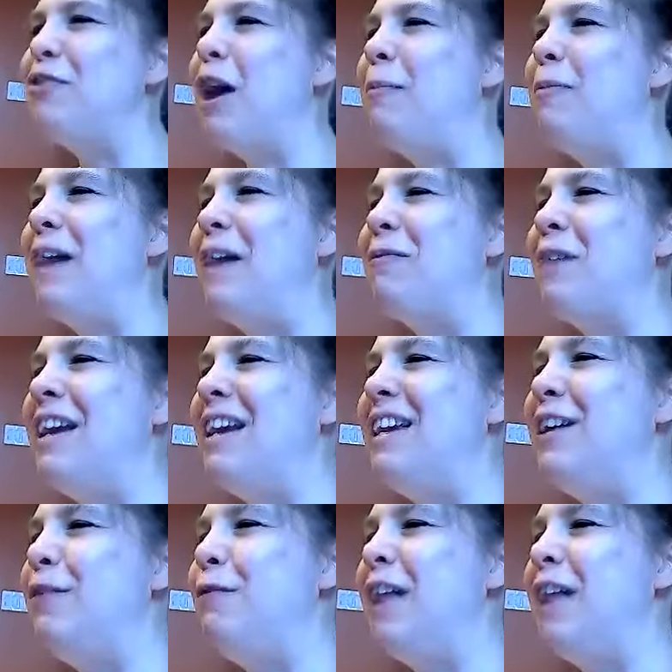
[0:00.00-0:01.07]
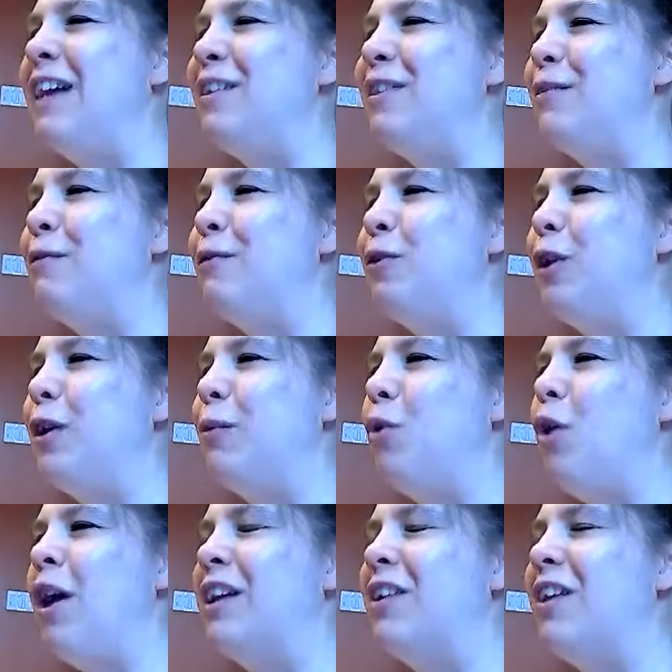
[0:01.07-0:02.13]
drop that right heel flat to the floor.
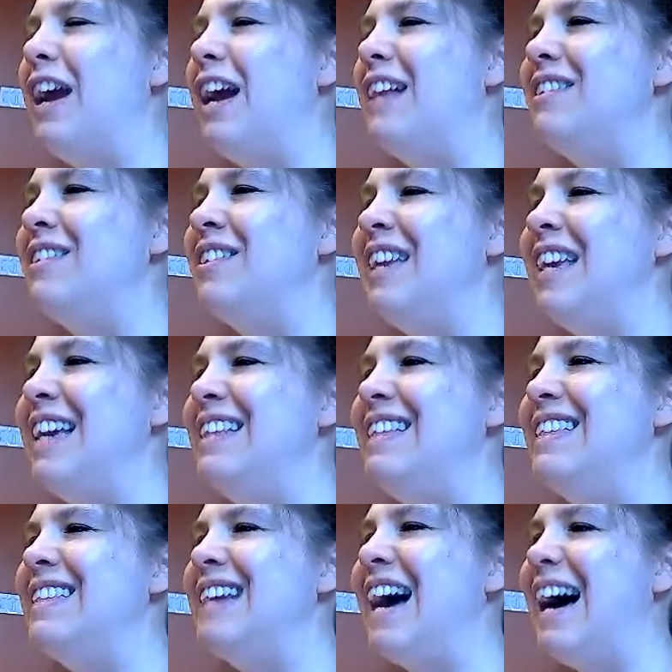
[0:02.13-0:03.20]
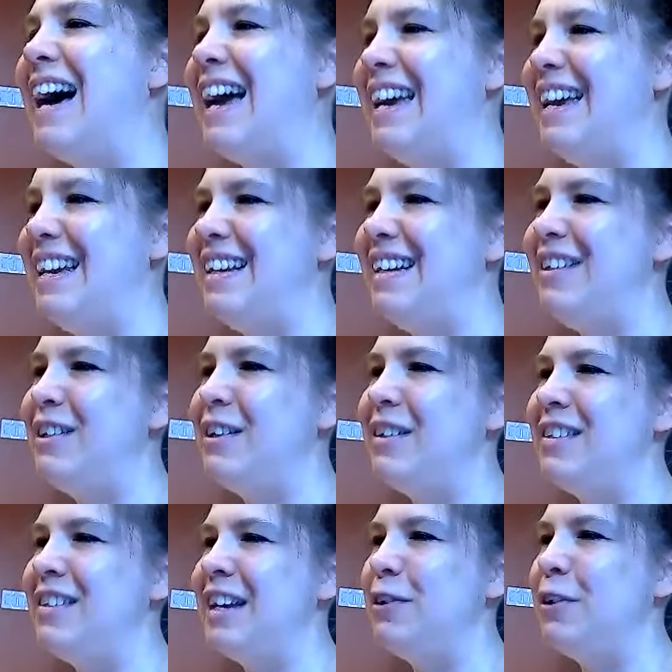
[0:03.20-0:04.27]
Walk your hands to the inside, to
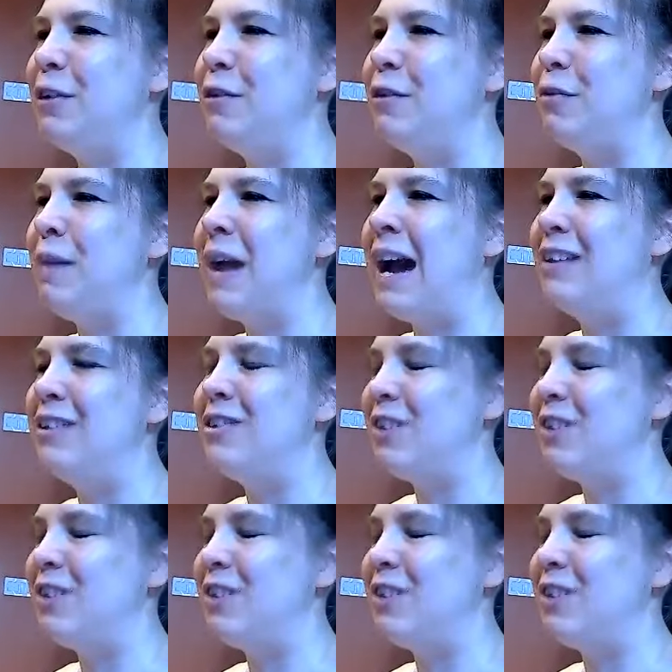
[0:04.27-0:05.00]
the center of your mat.